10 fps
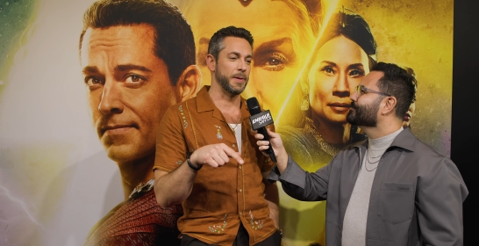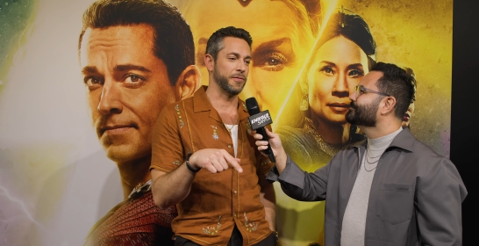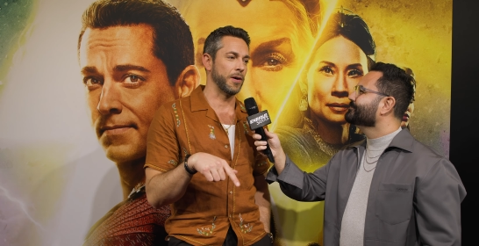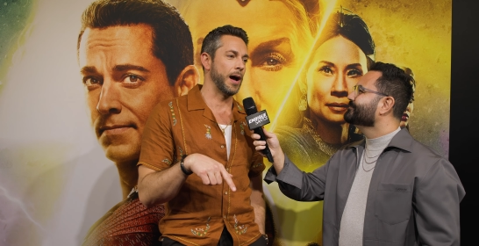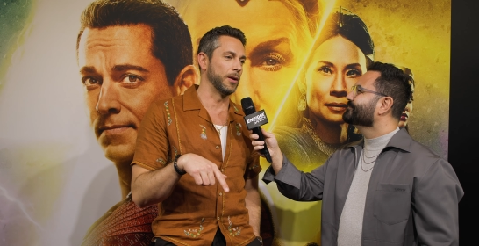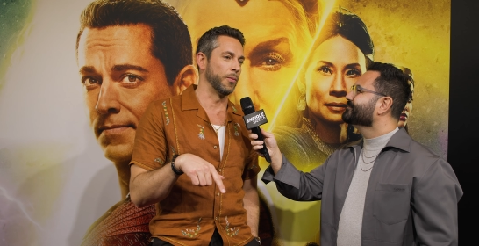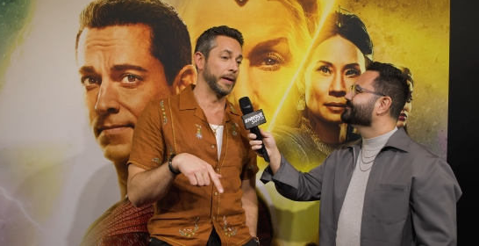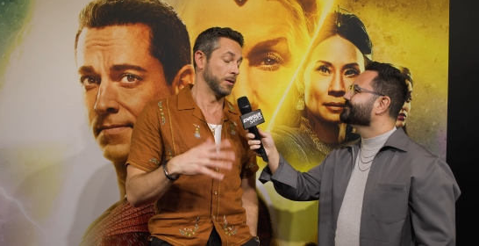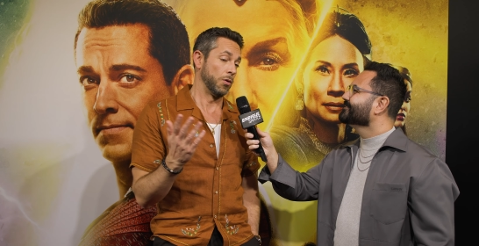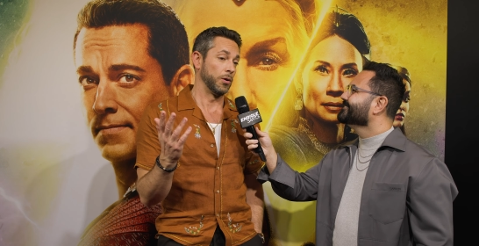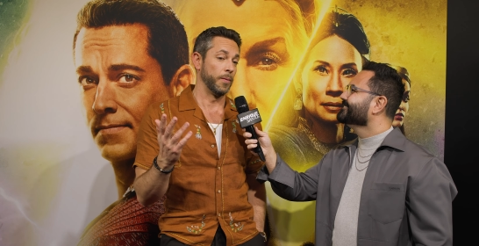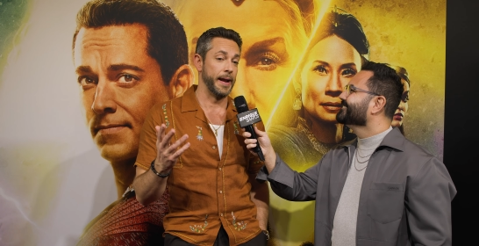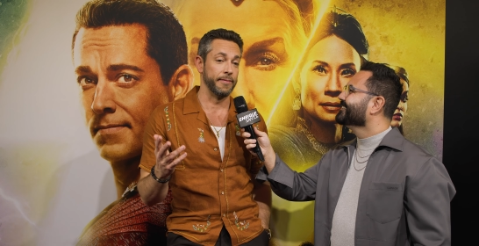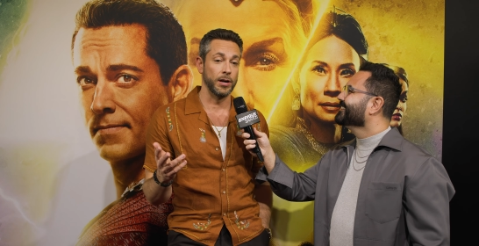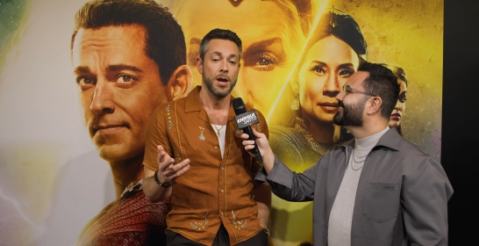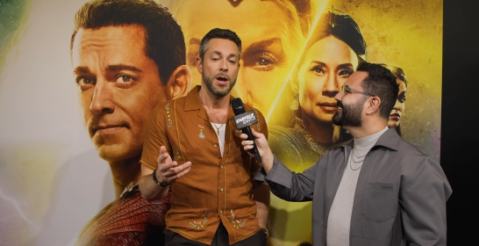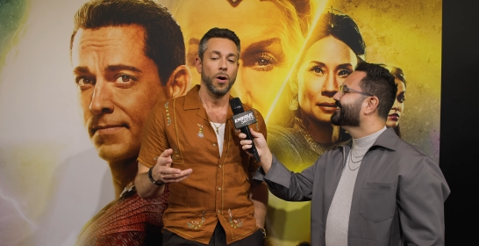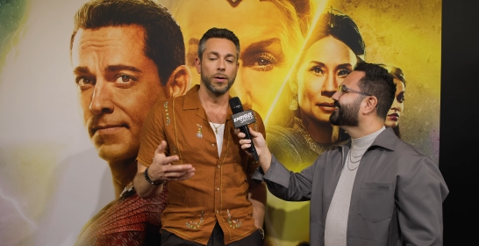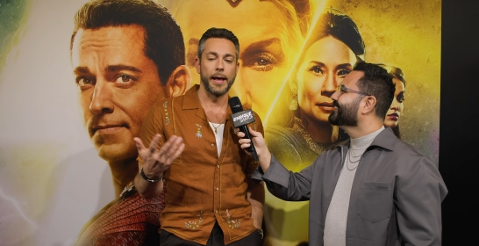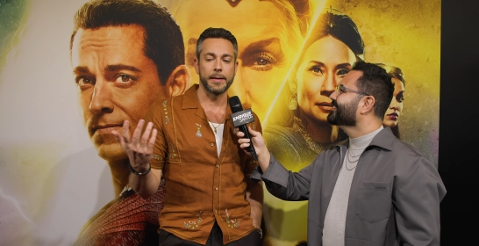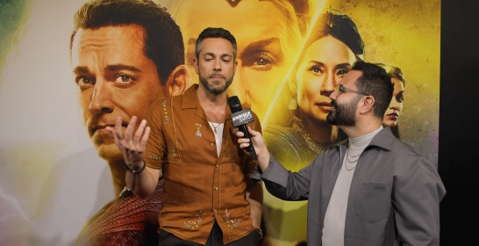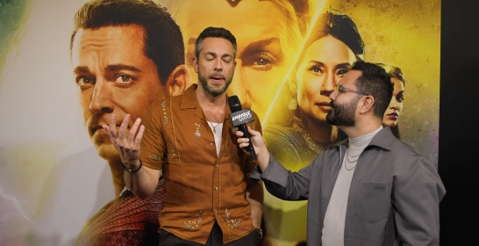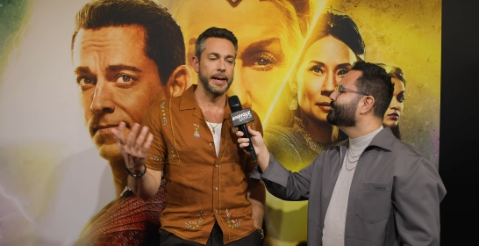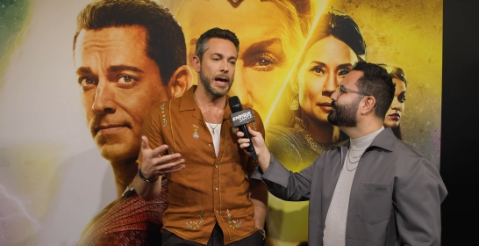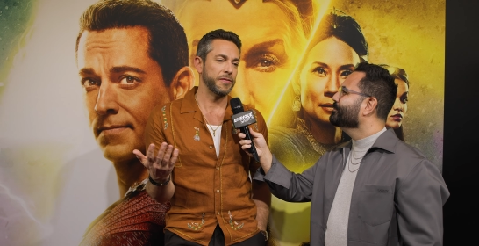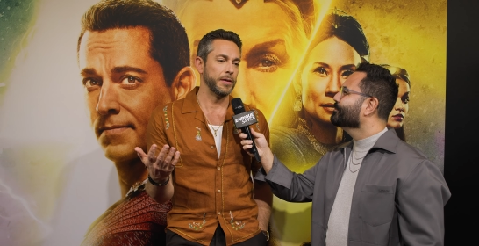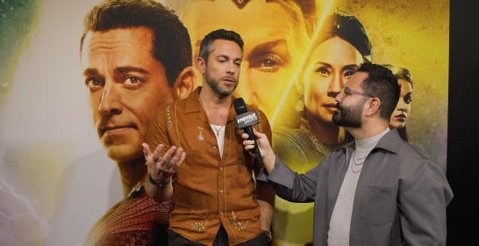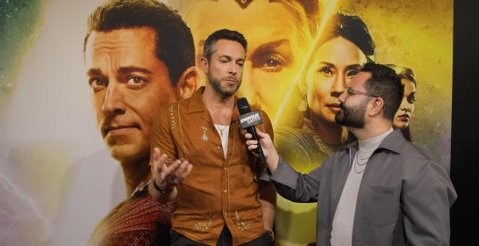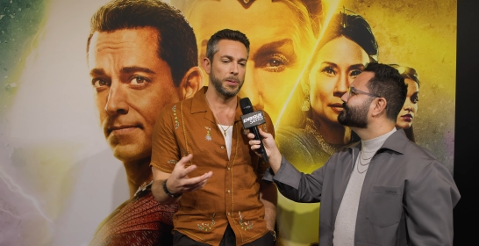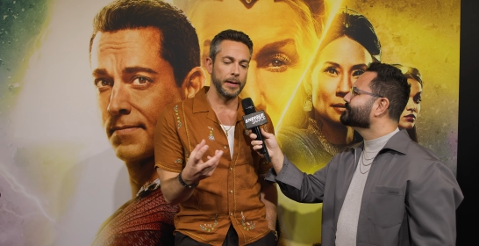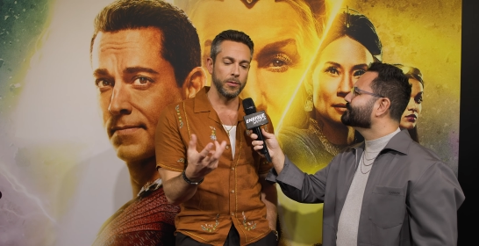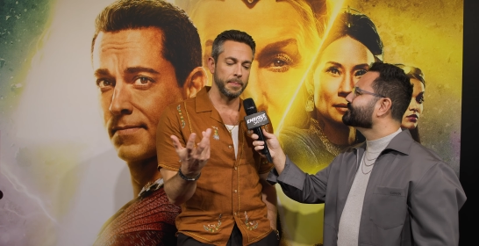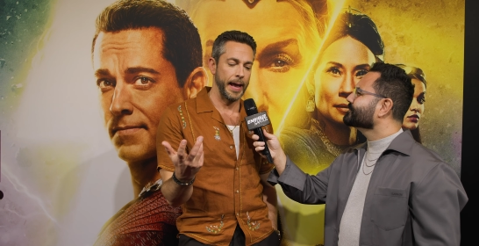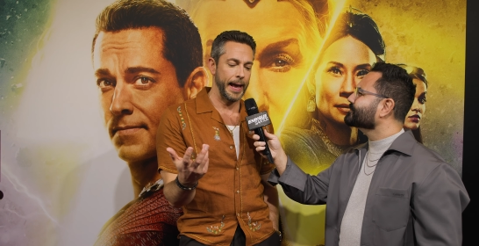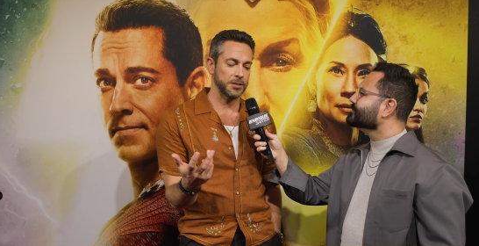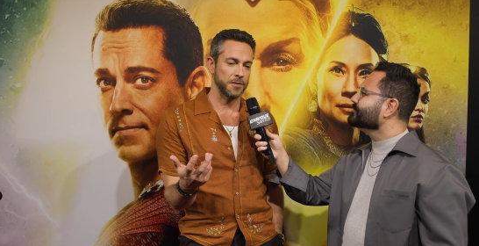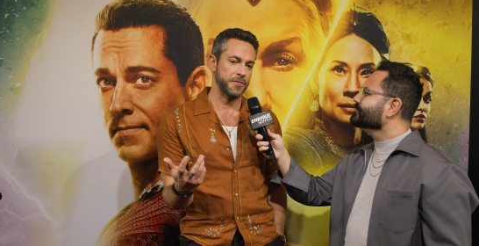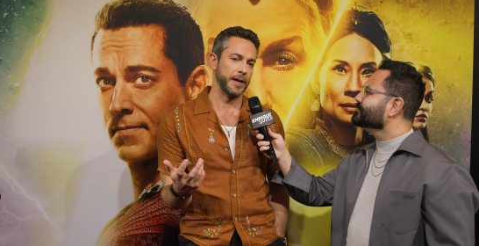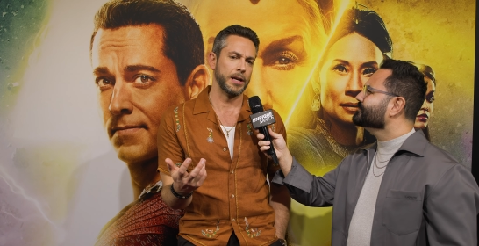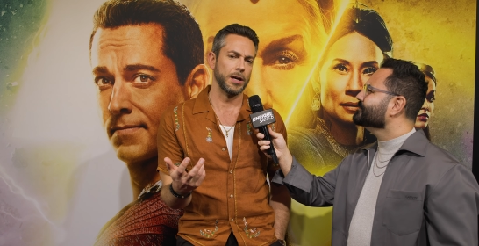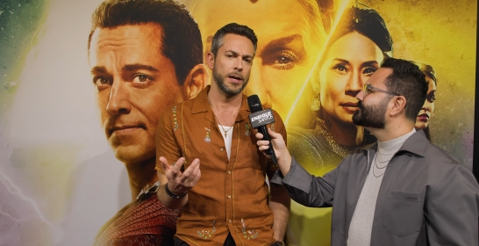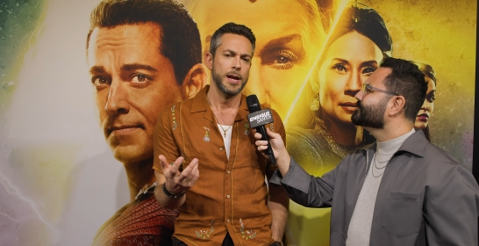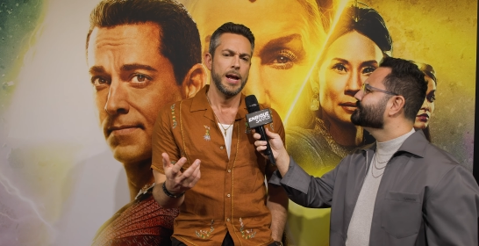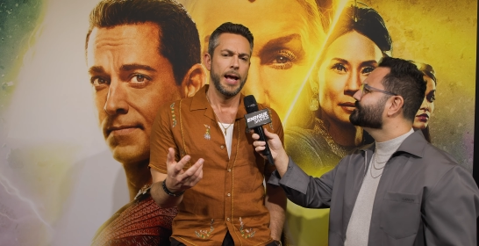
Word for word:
Speaker 1: me for Halloween or whenever, or like my nephews playing with my action figure,